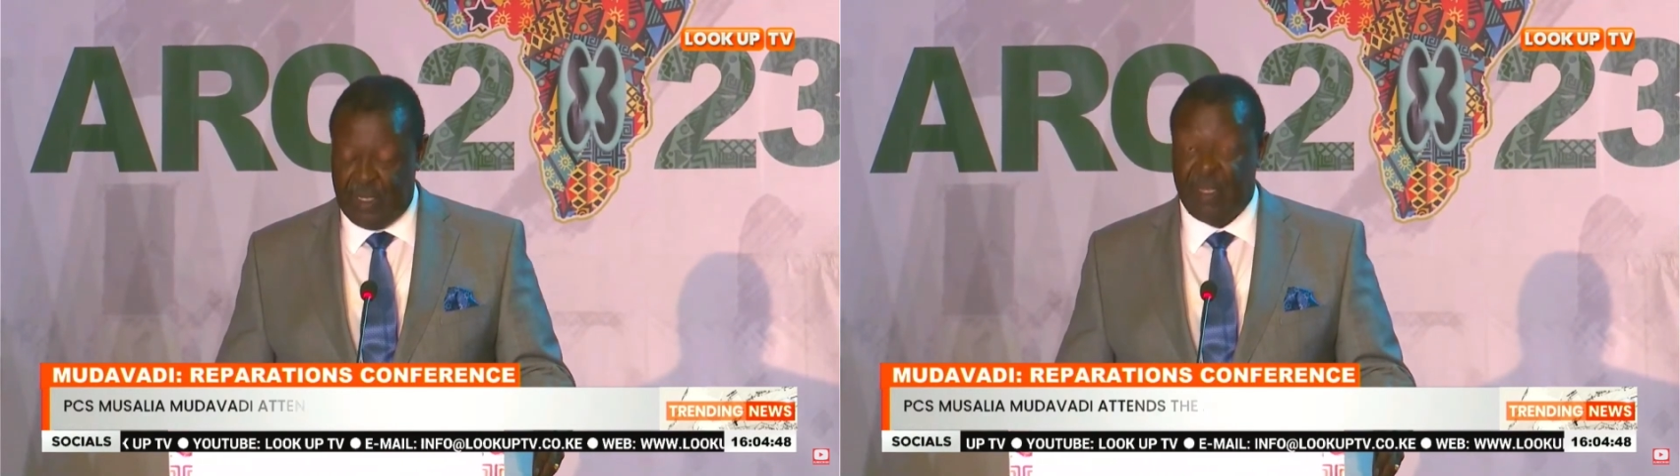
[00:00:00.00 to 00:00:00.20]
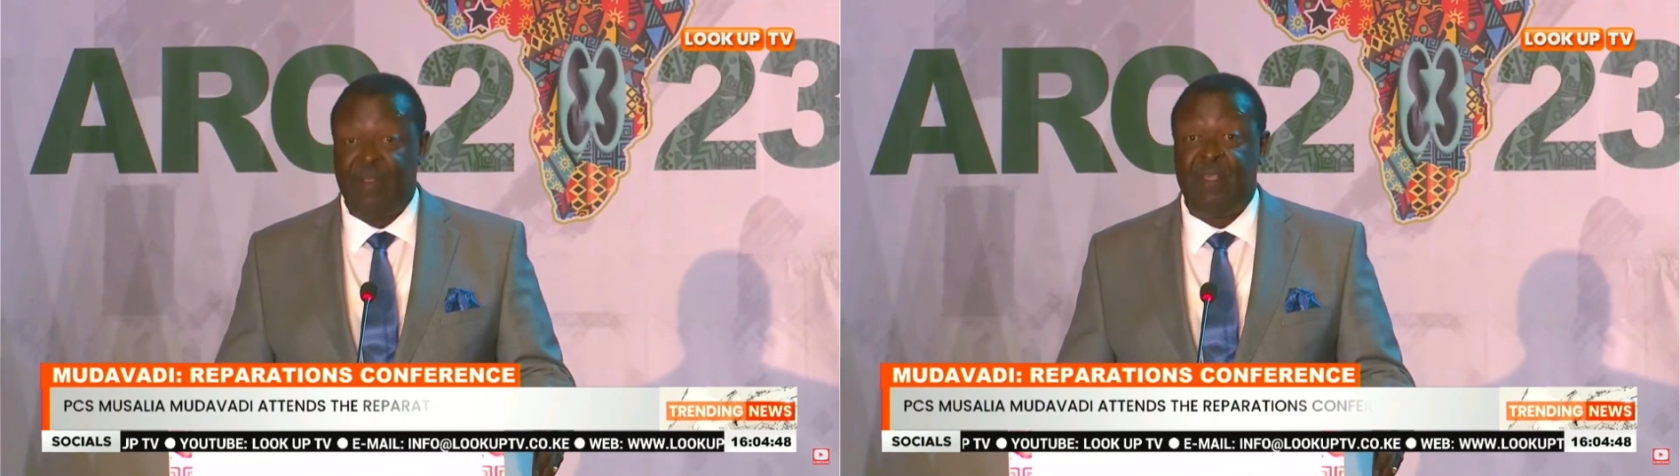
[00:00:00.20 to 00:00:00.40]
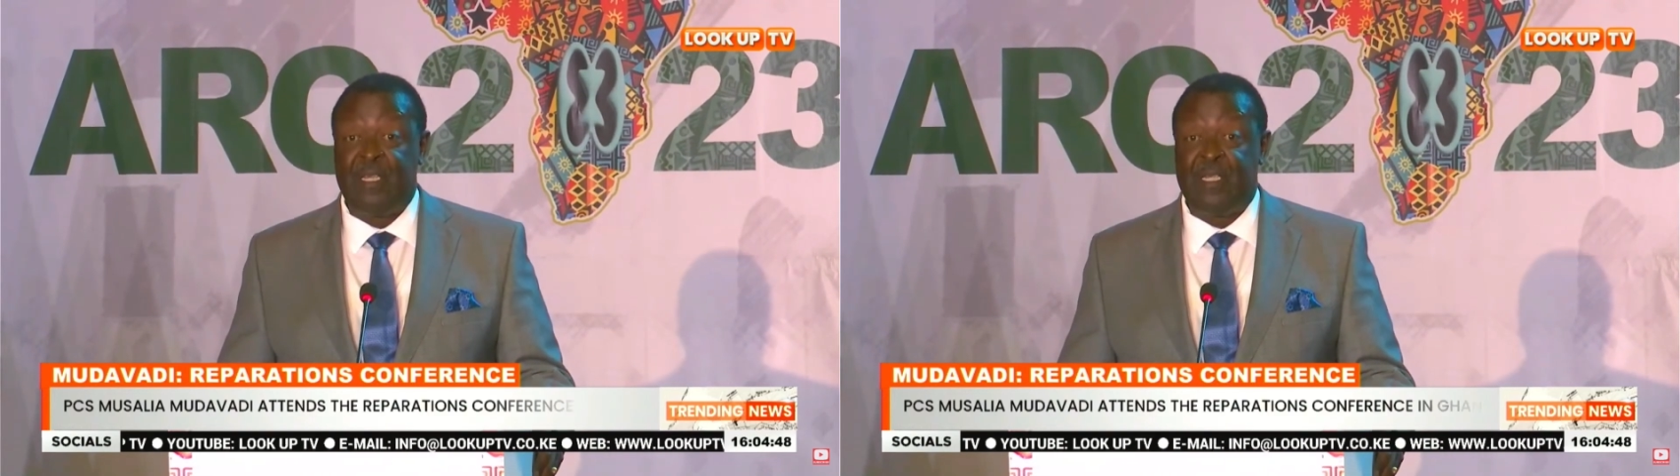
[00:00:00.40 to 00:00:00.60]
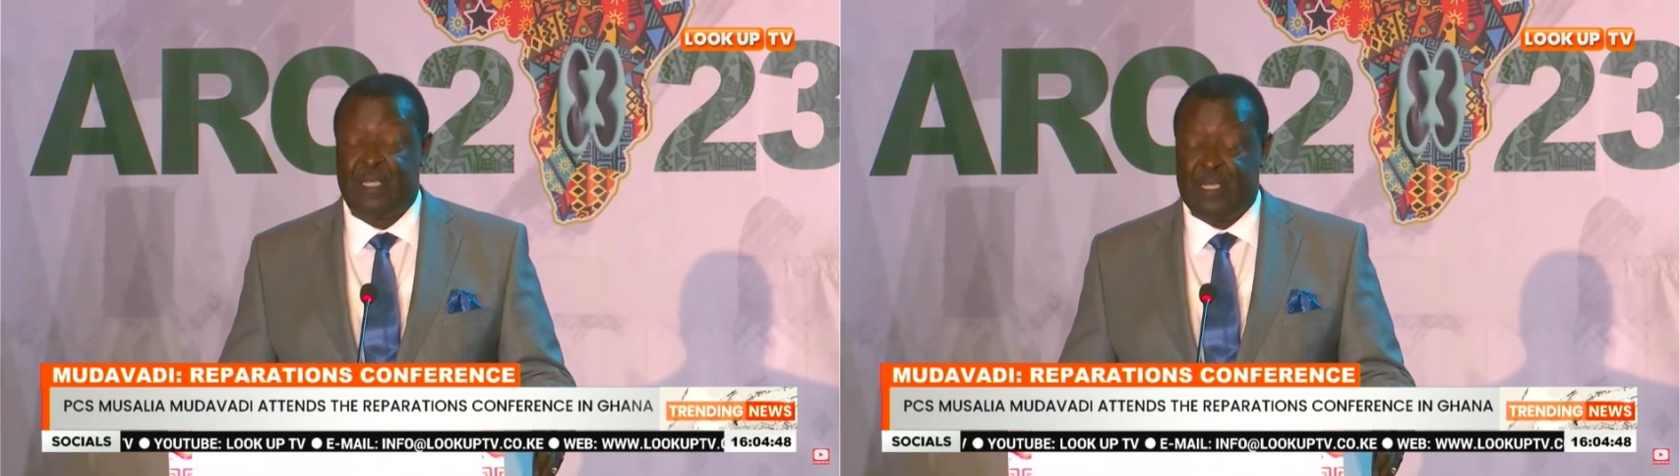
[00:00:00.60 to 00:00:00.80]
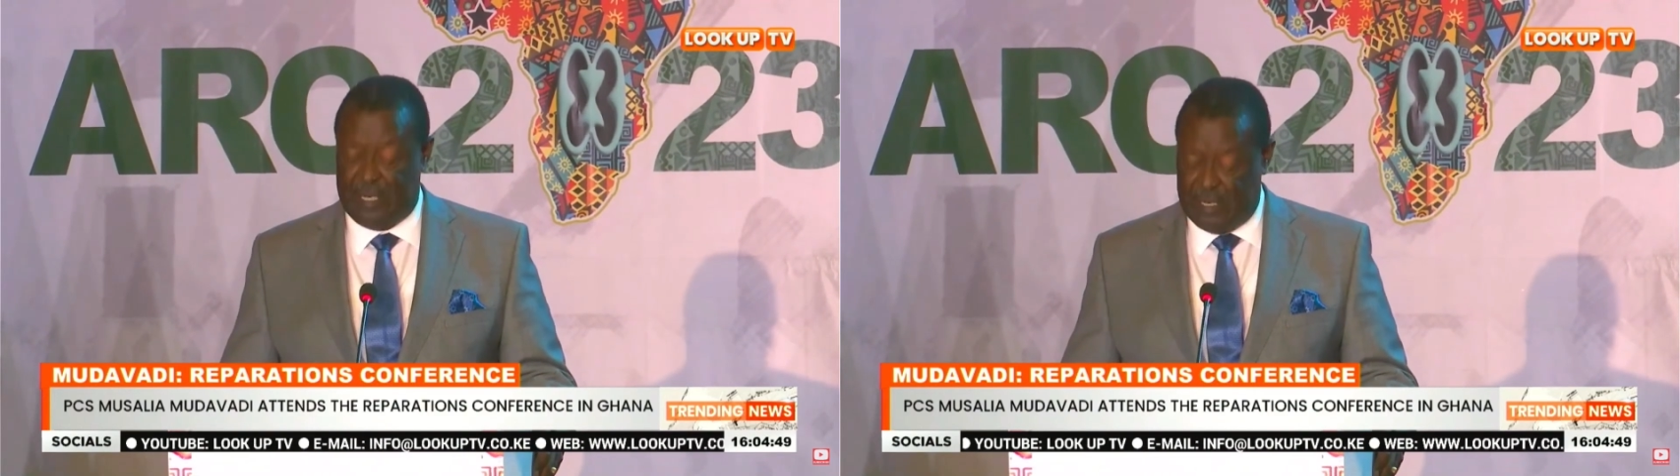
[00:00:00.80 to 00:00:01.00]

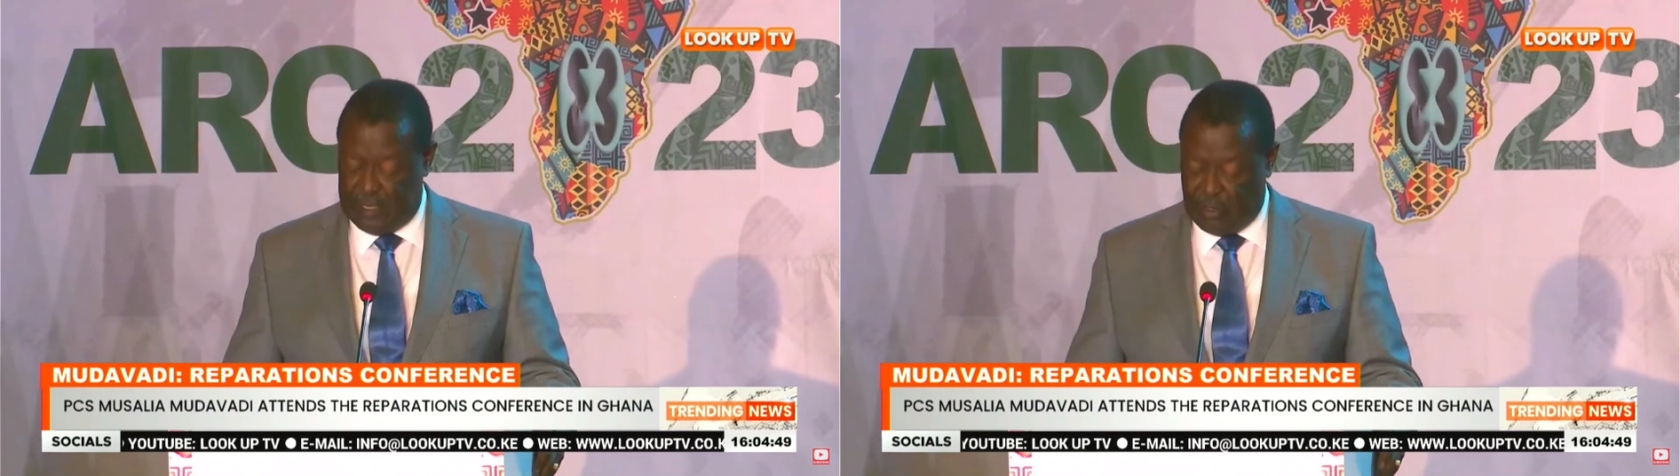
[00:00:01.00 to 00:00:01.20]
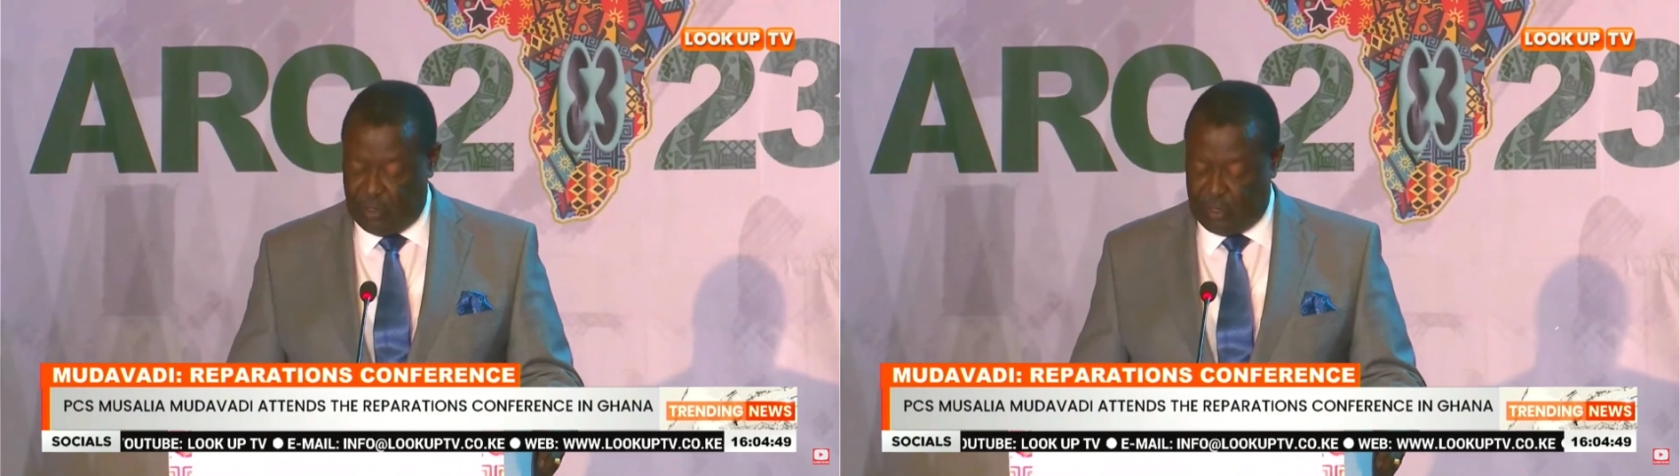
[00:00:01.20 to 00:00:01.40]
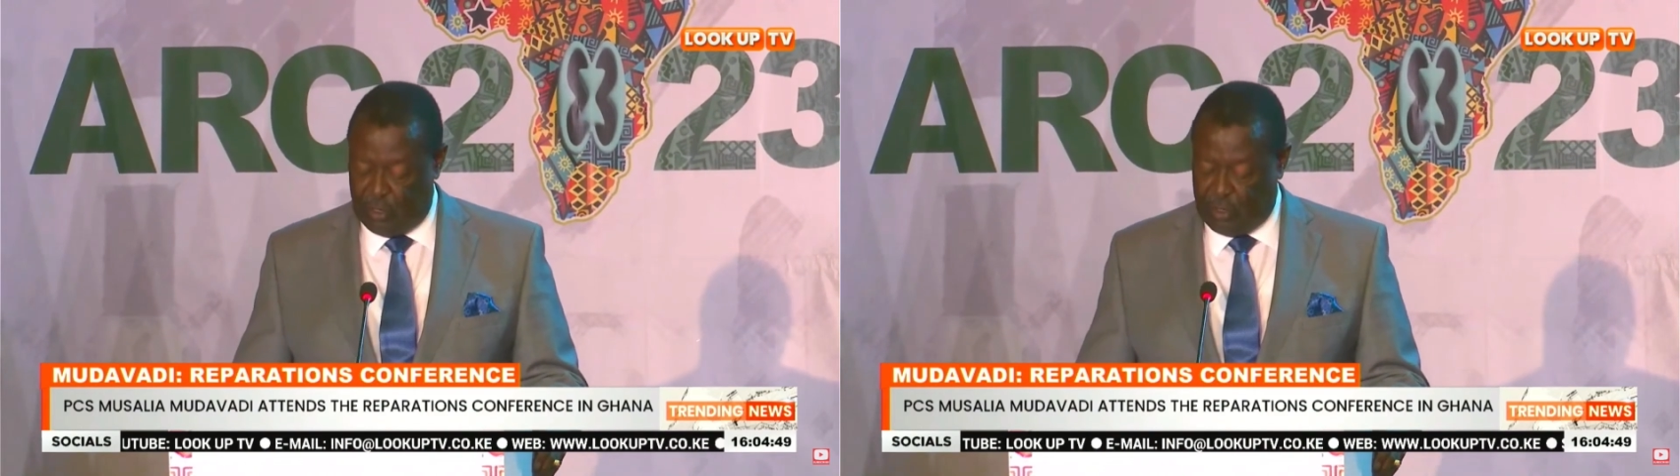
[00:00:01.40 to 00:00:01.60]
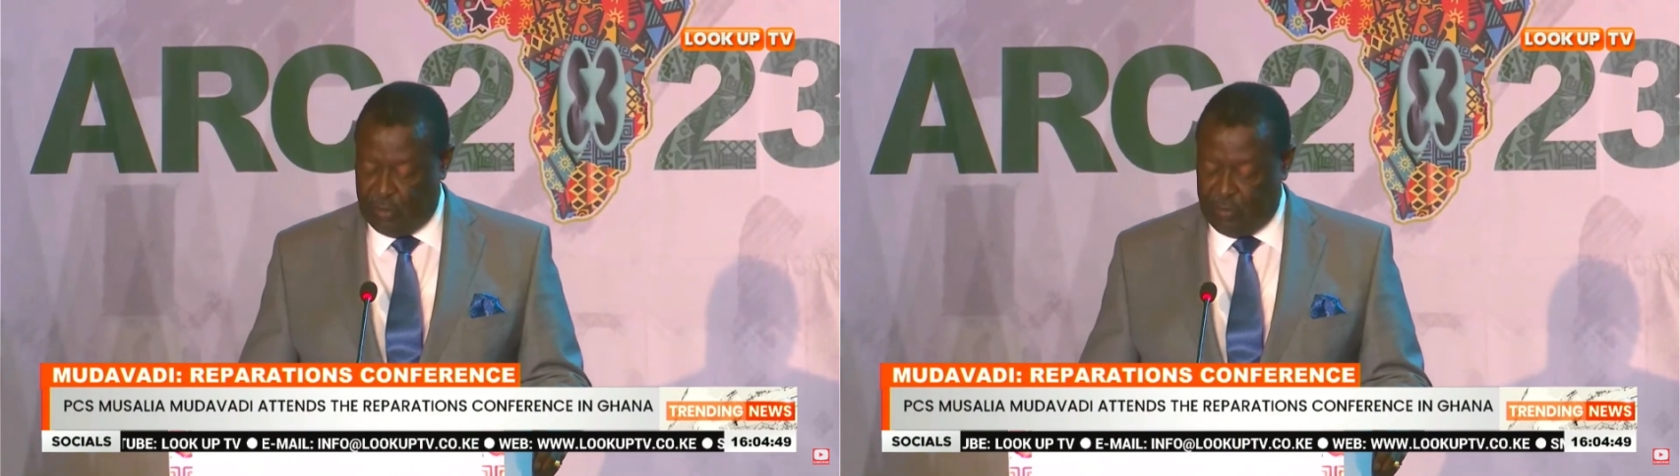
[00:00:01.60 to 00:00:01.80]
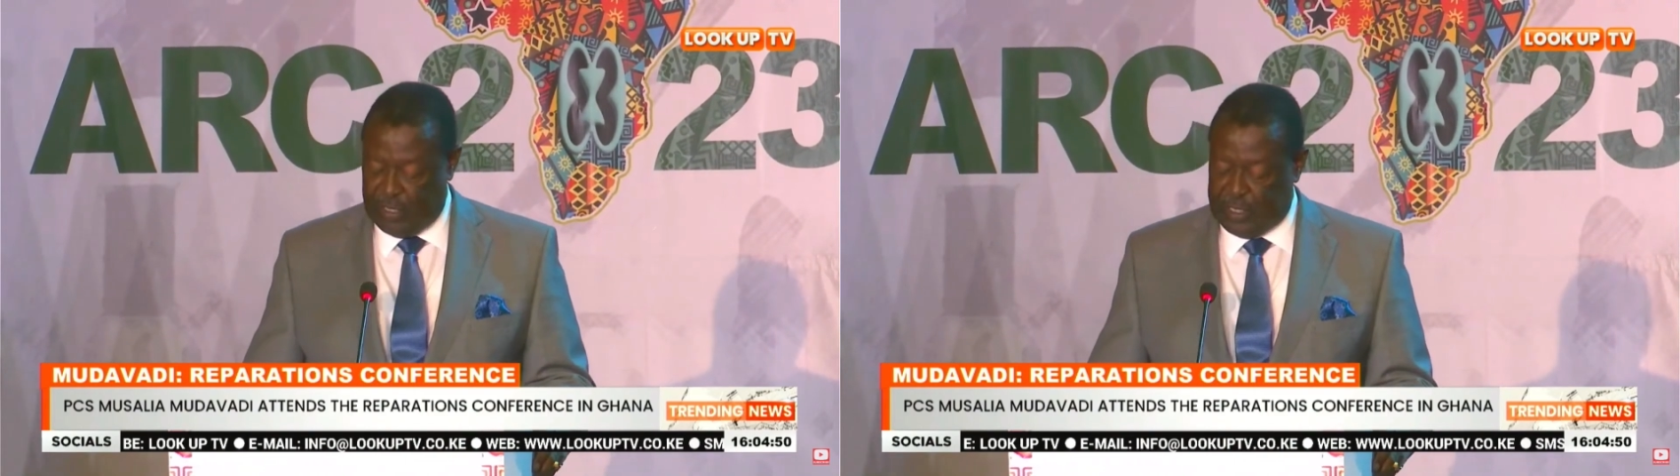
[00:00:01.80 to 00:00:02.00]
this historical
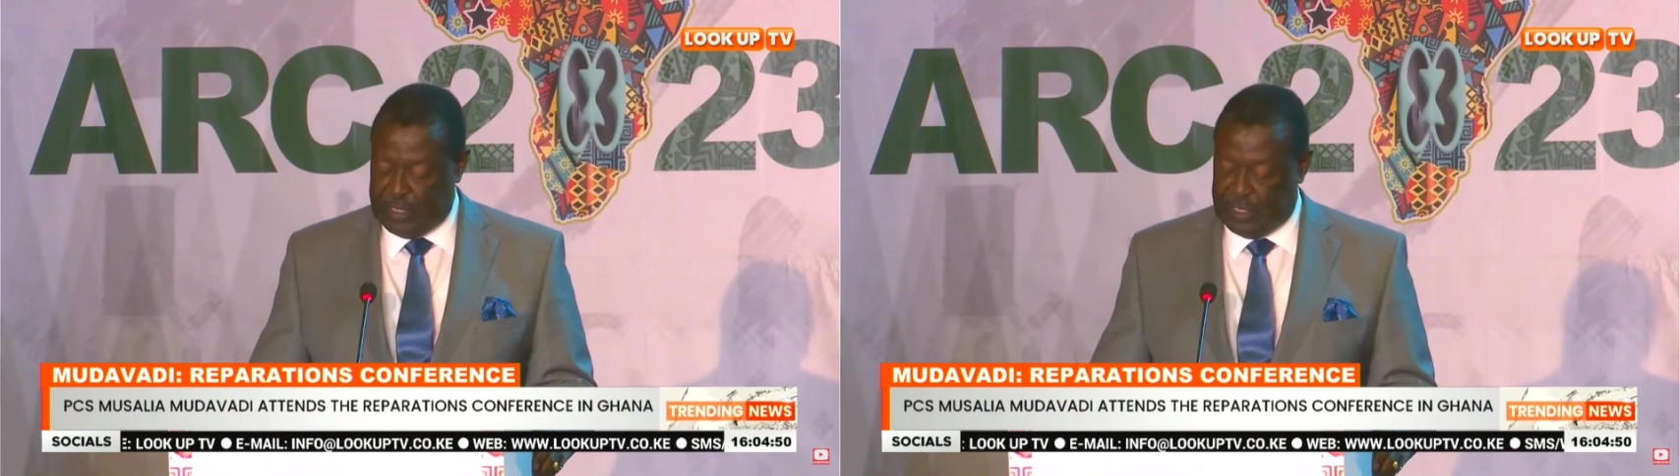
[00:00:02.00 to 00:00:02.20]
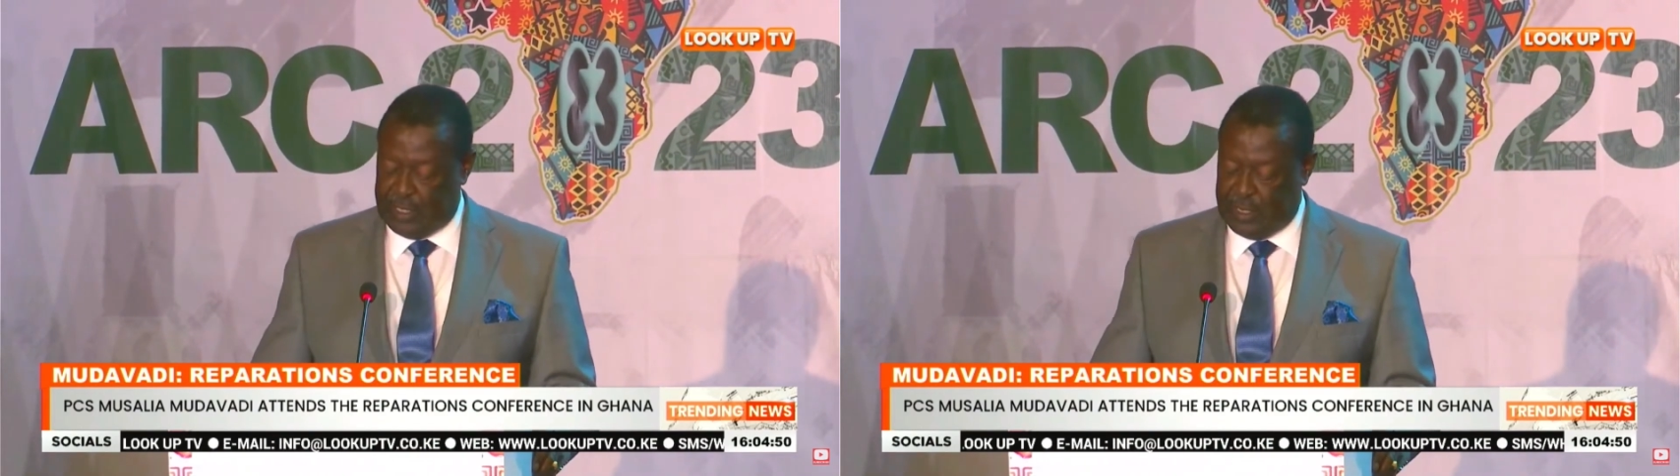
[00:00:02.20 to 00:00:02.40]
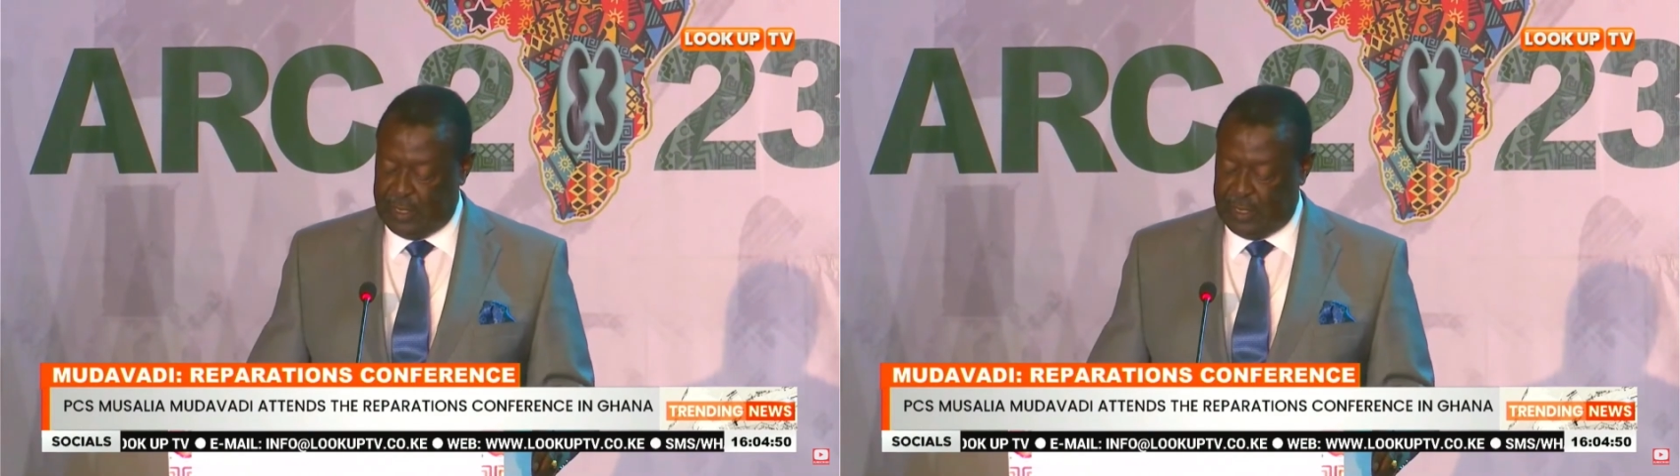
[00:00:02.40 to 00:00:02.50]
conference